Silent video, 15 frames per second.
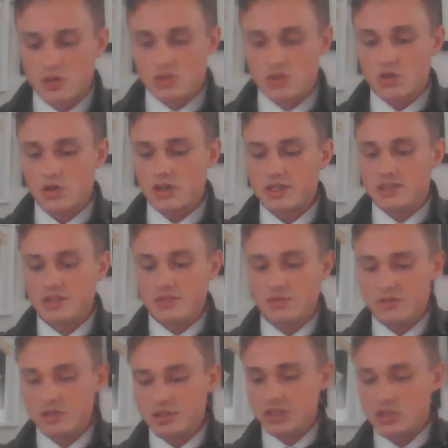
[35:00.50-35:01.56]
So I
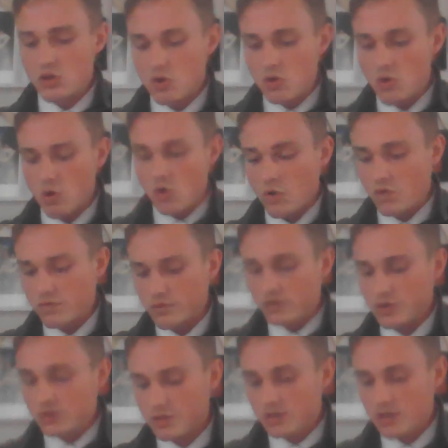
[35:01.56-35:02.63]
didn't really go
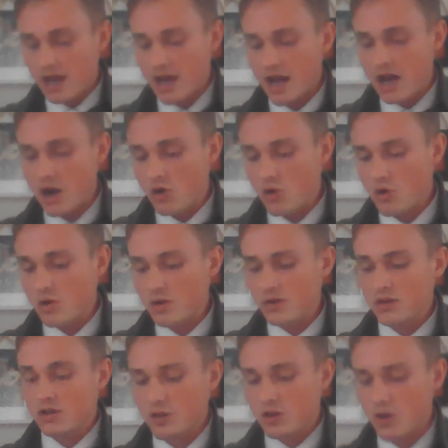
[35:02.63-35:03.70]
over how
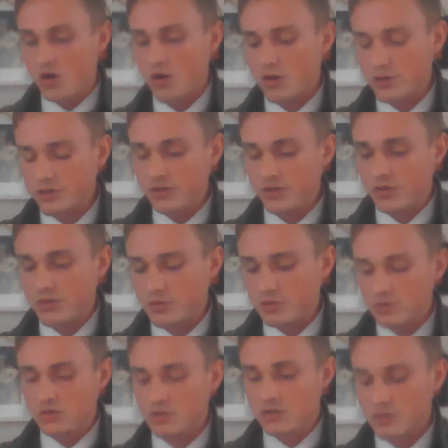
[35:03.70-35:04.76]
cardio
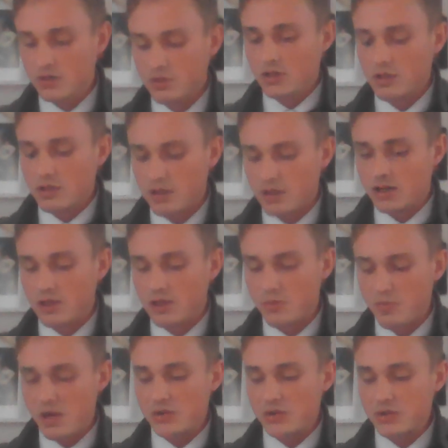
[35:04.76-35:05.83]

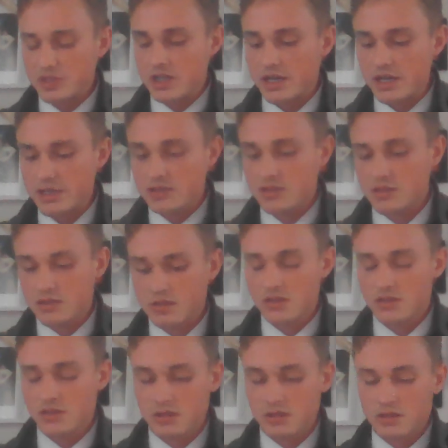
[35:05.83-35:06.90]
myocytes
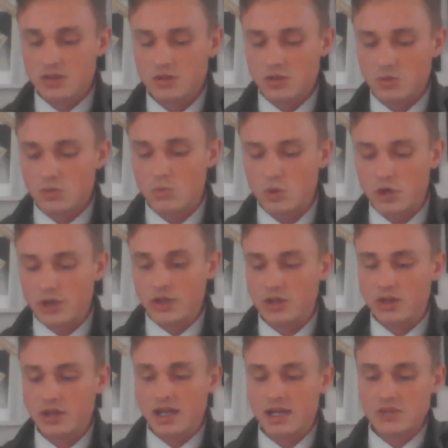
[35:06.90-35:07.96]
work
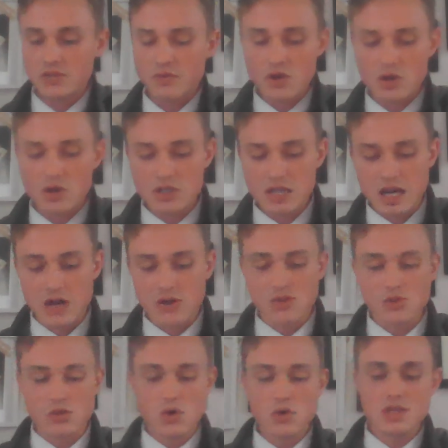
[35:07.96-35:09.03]
as far as how
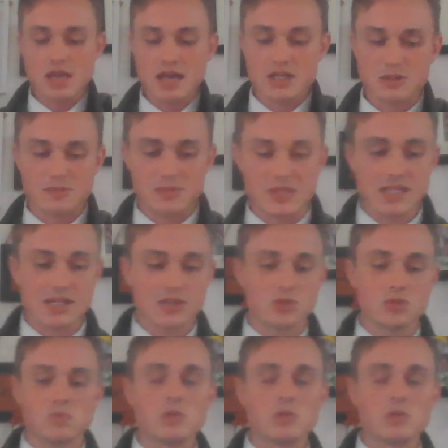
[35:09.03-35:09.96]
those action potentials